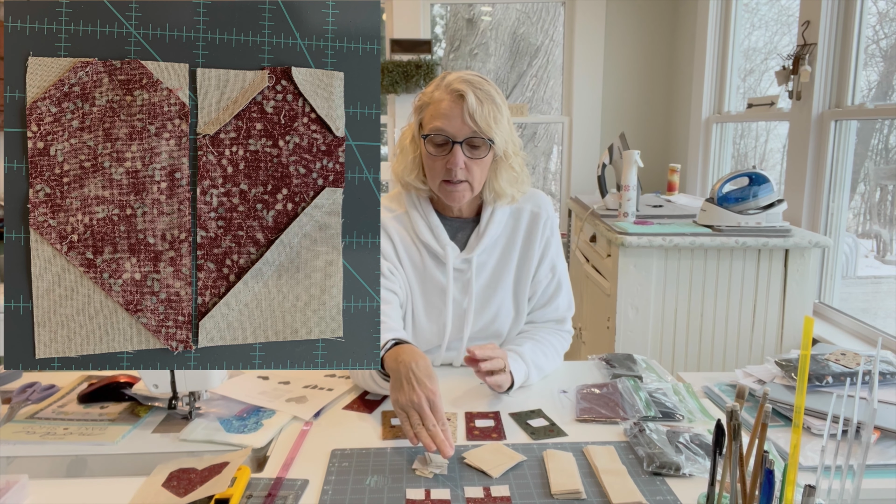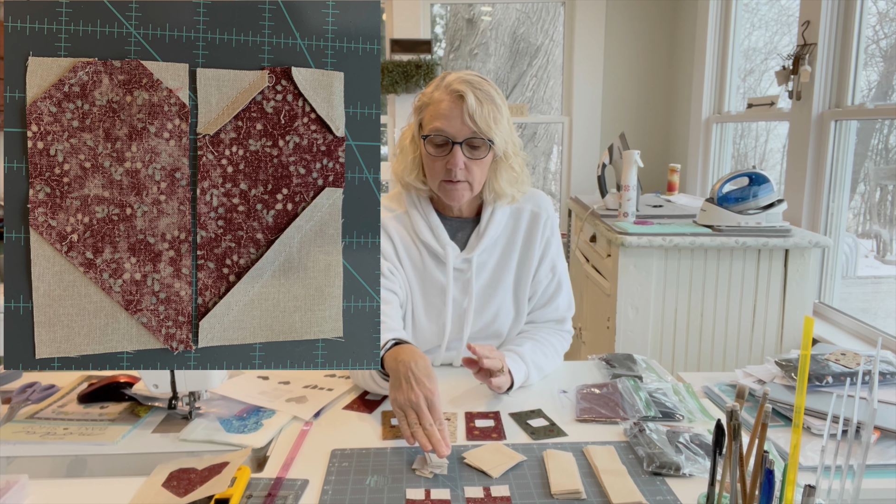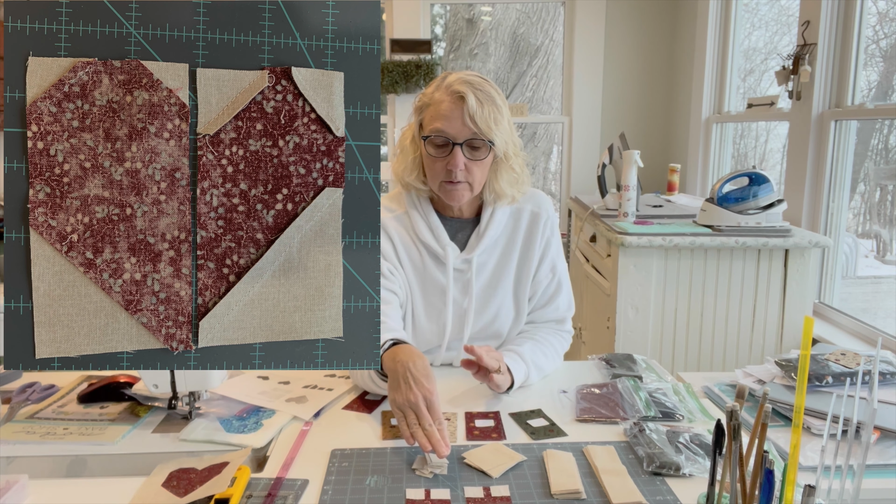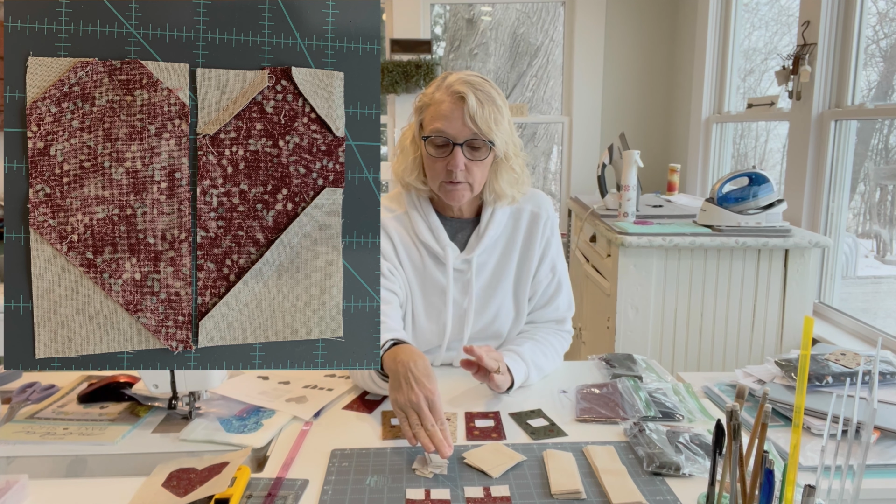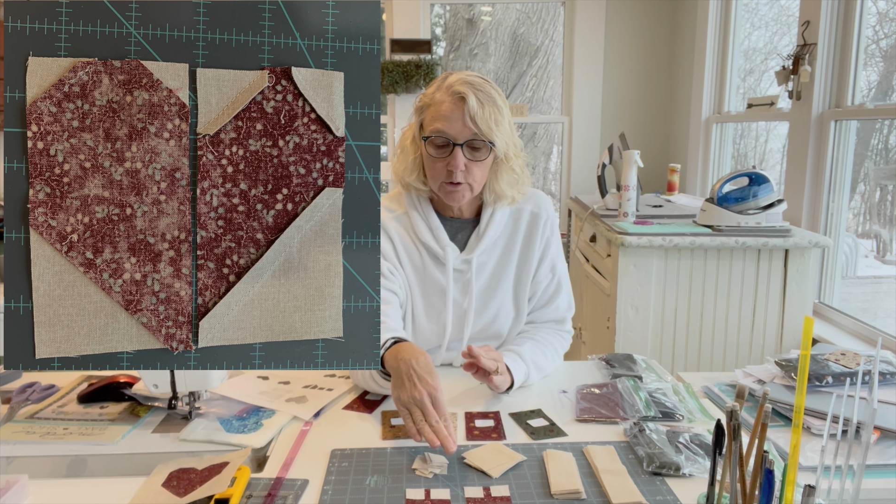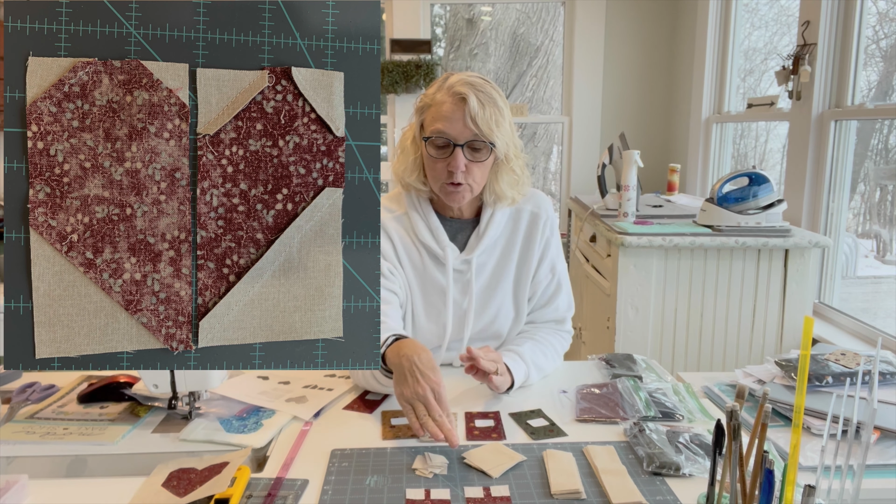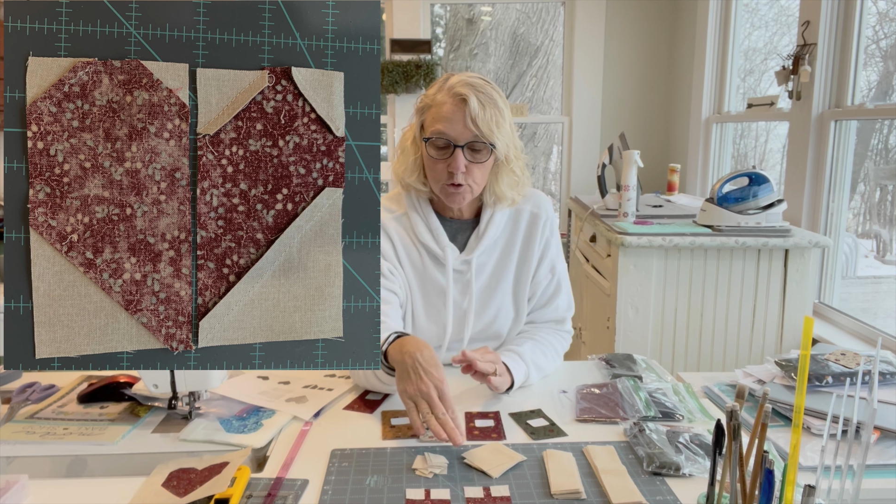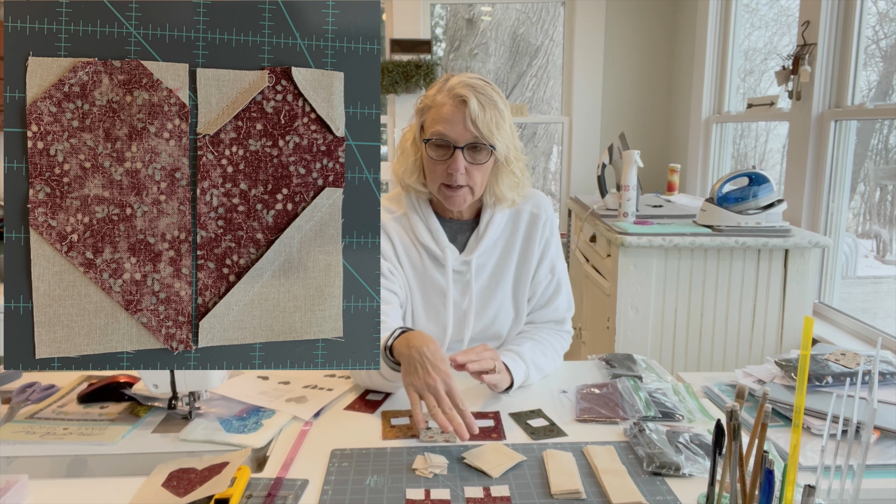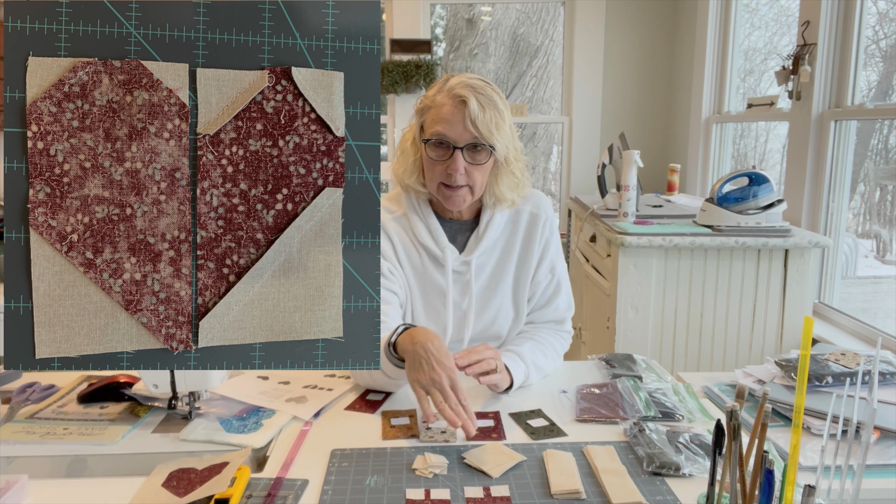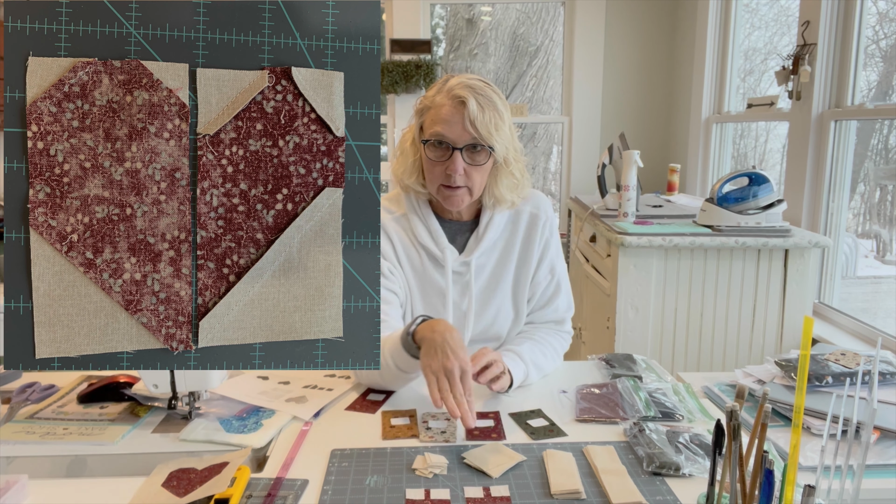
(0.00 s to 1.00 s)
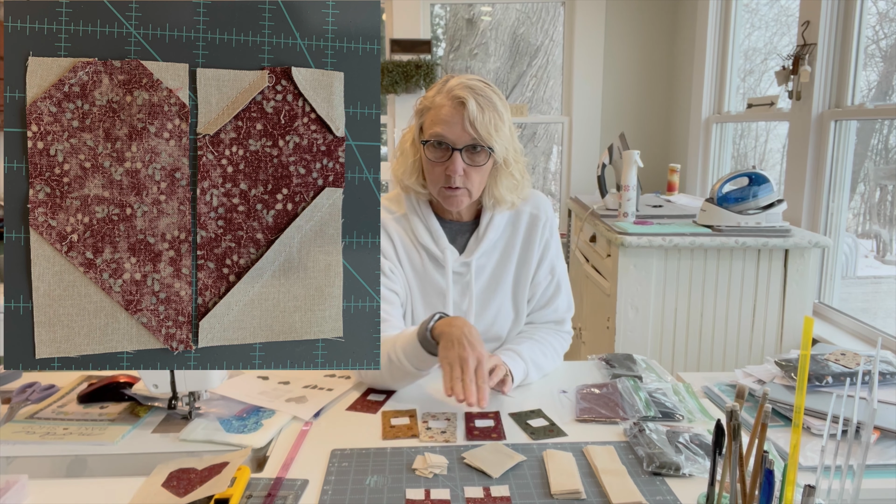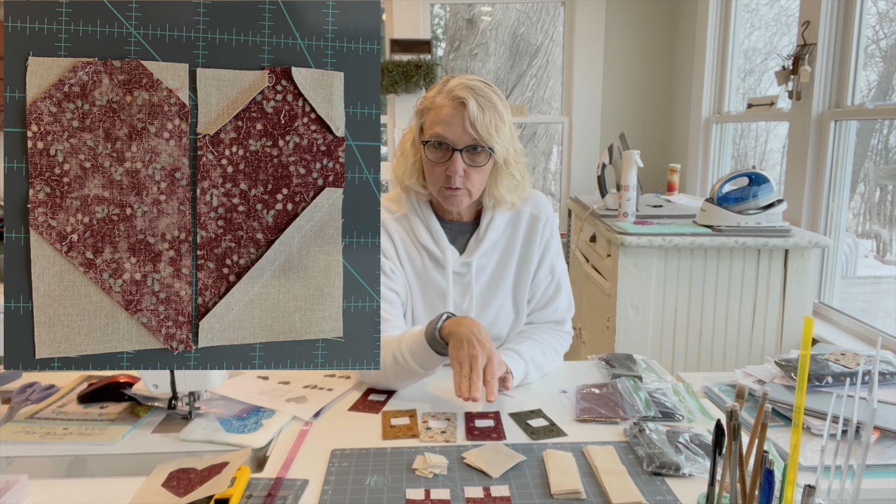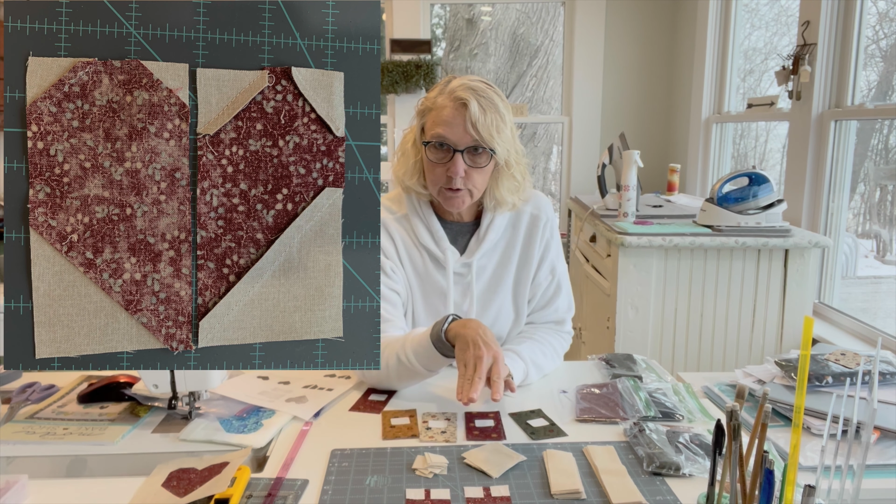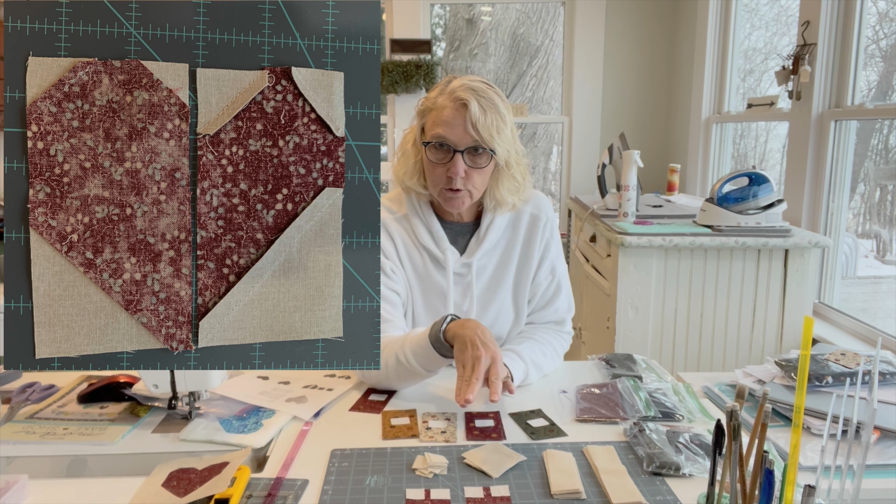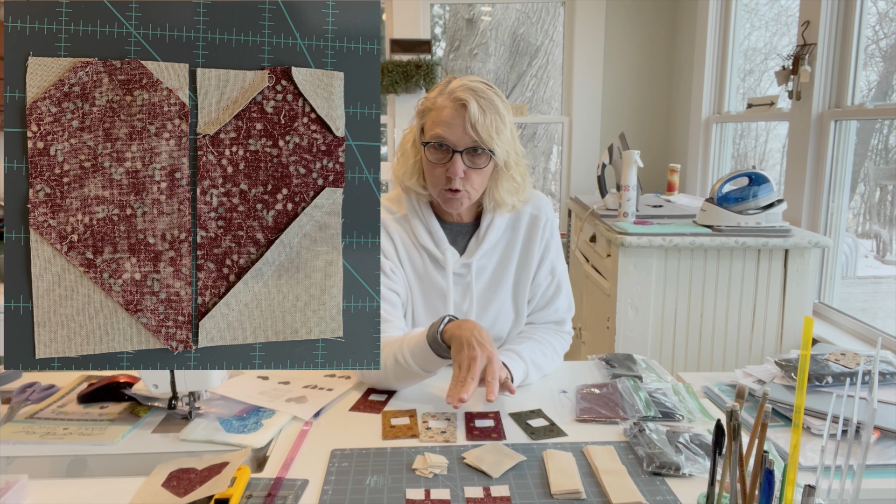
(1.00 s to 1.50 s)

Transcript: the little triangles